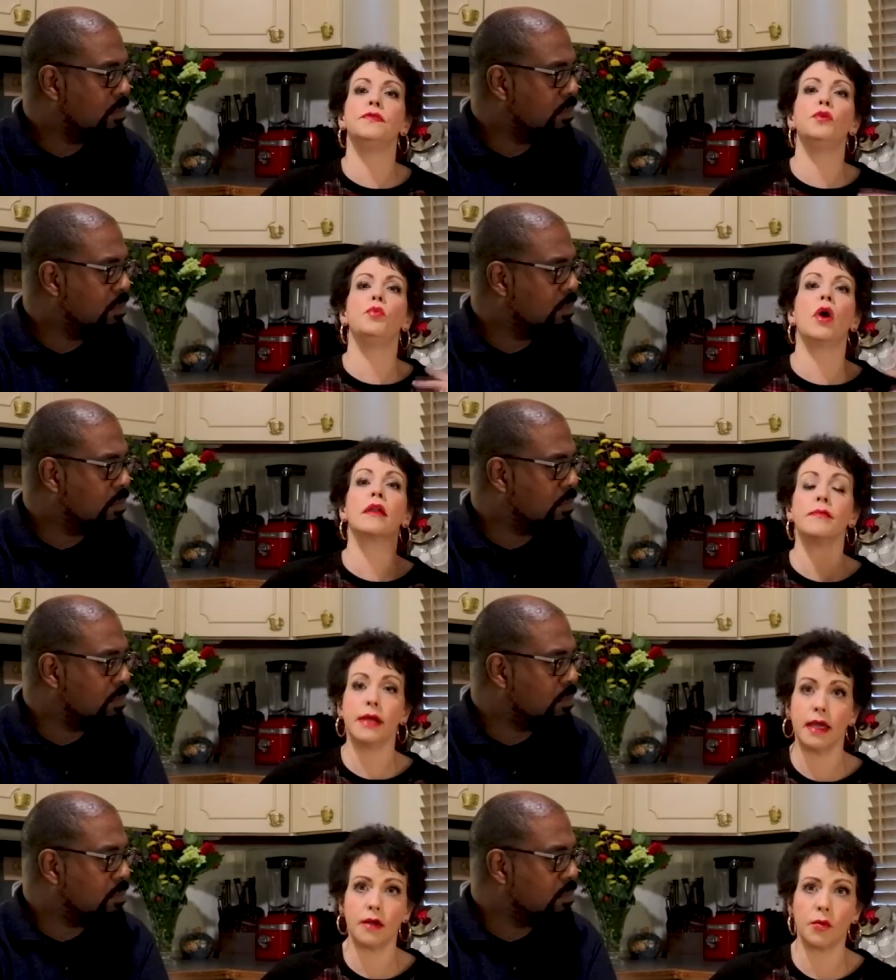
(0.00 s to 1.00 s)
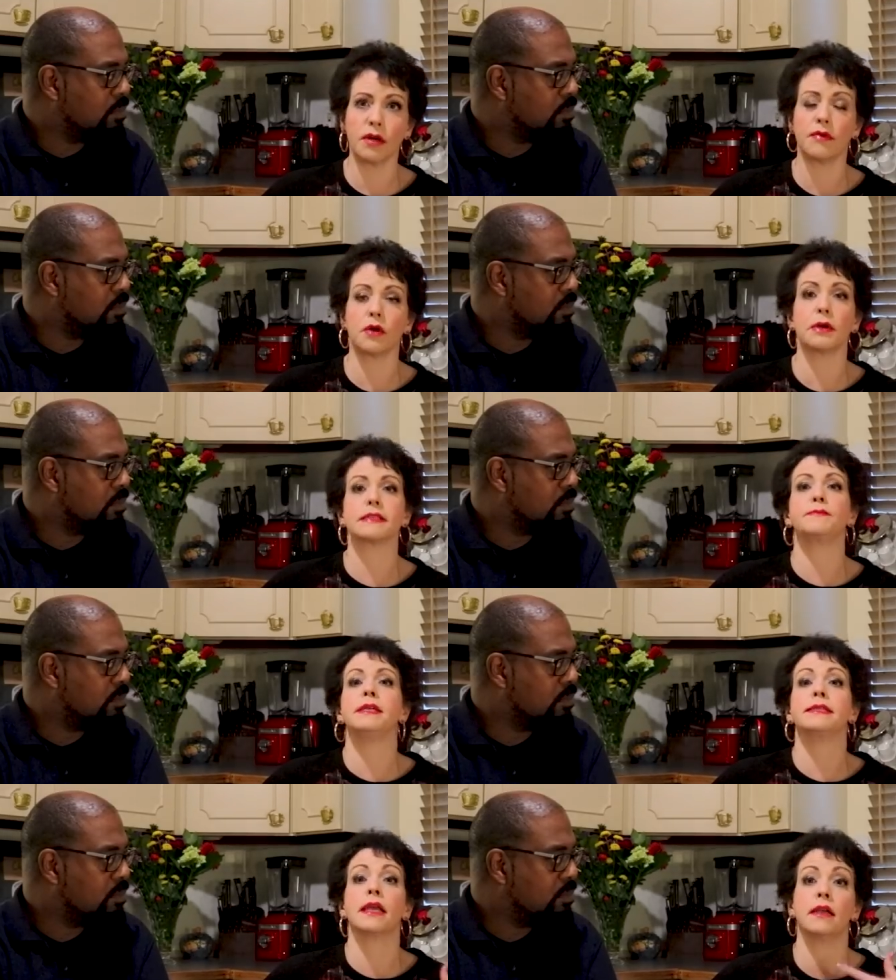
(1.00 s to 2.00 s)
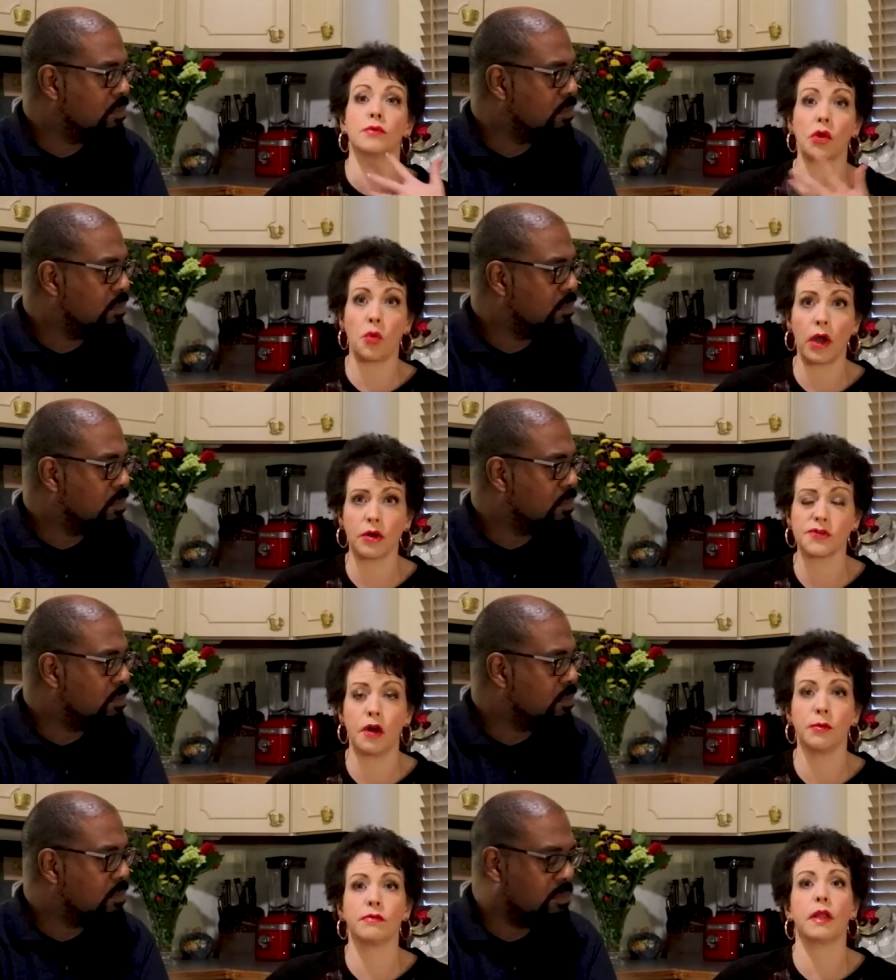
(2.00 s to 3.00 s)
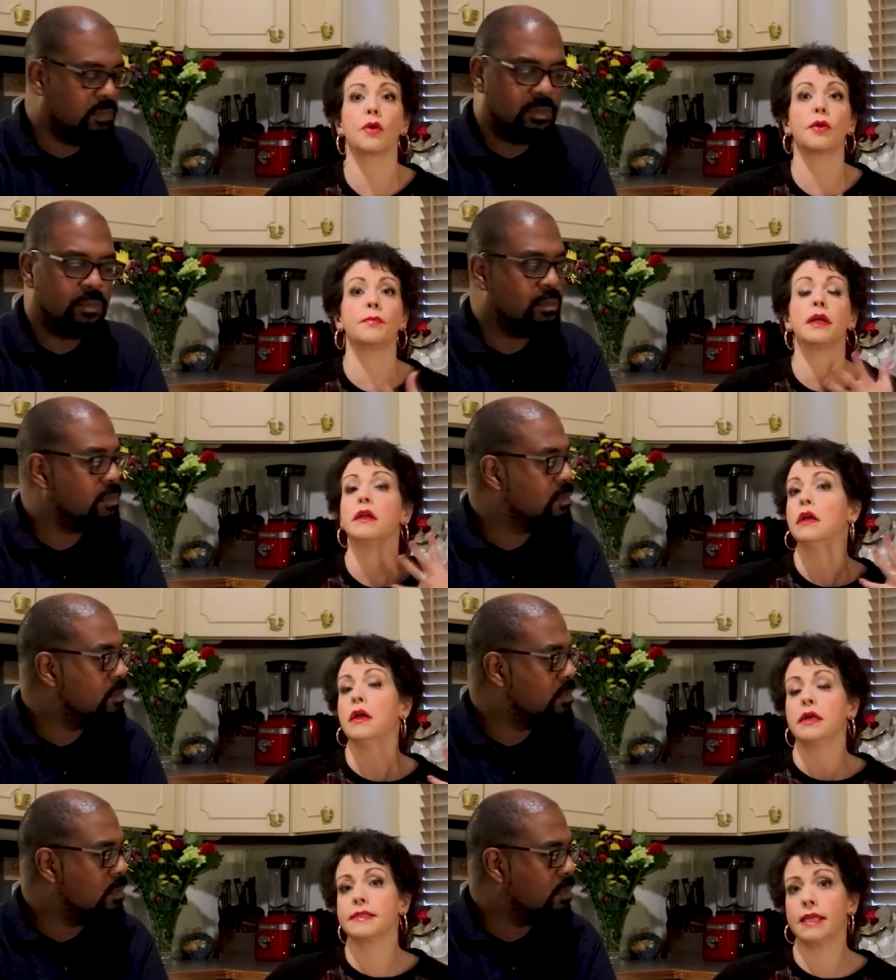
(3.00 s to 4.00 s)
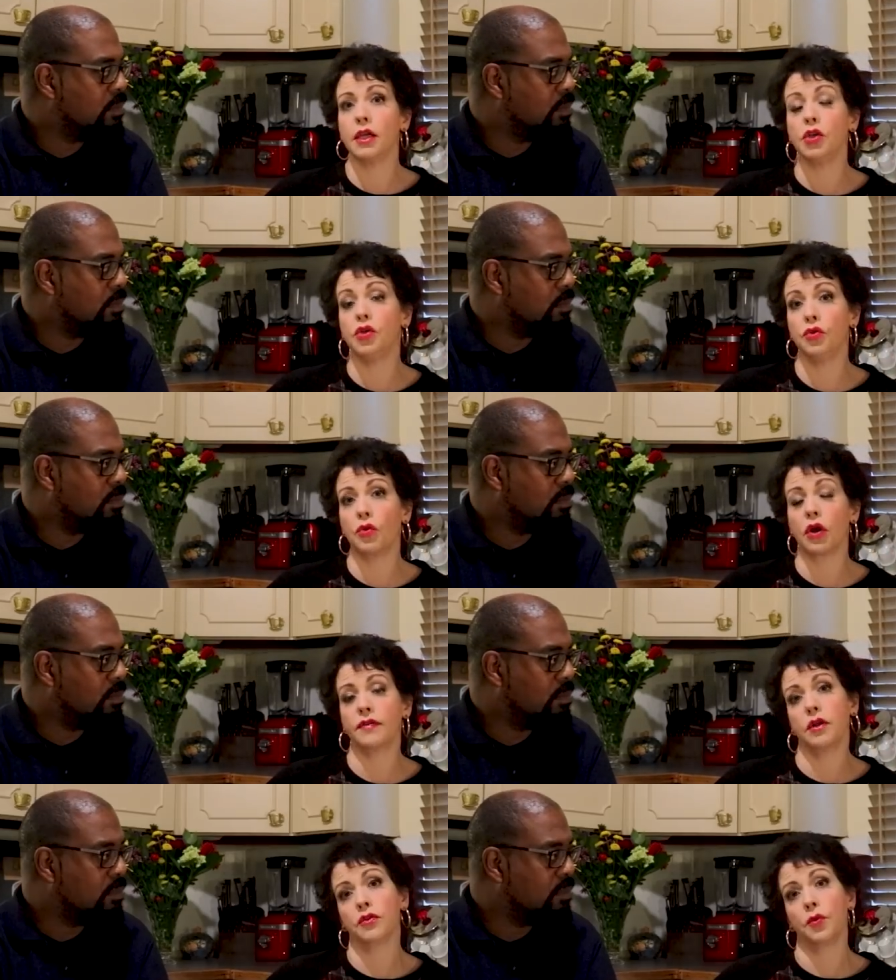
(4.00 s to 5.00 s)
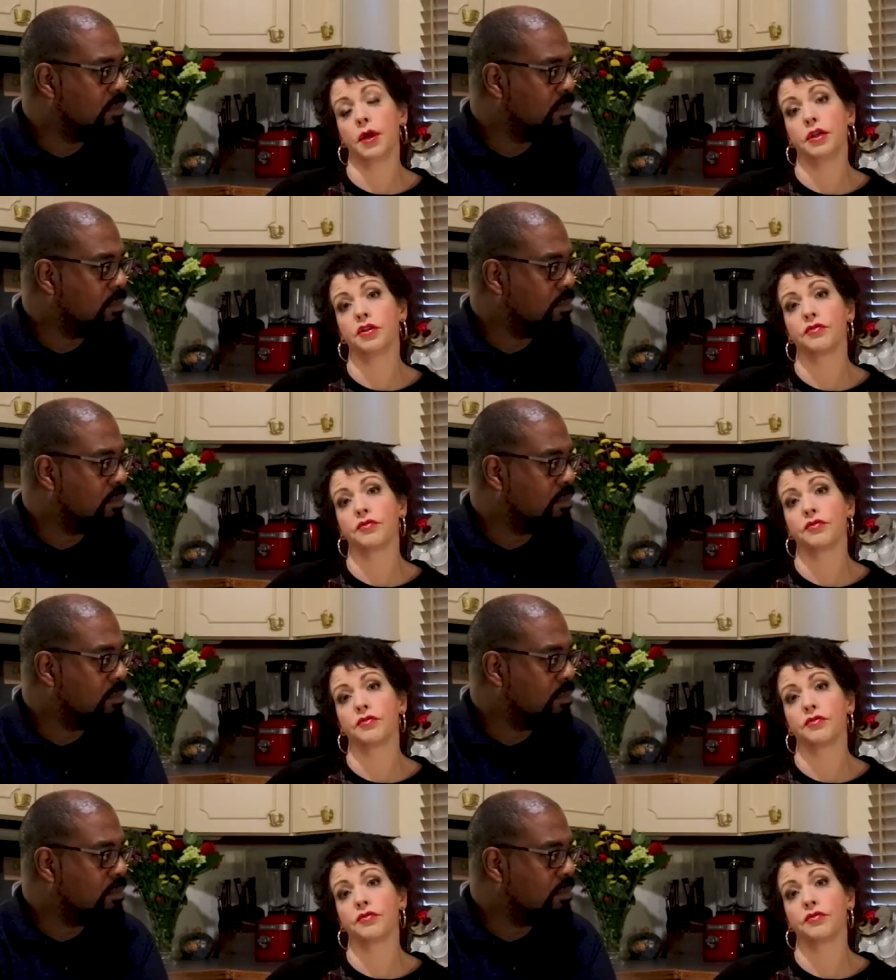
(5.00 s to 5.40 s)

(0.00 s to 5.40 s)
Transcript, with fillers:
Speaker 1: if you want to make one of our recipes and it requires almond flour, but say you are the only one in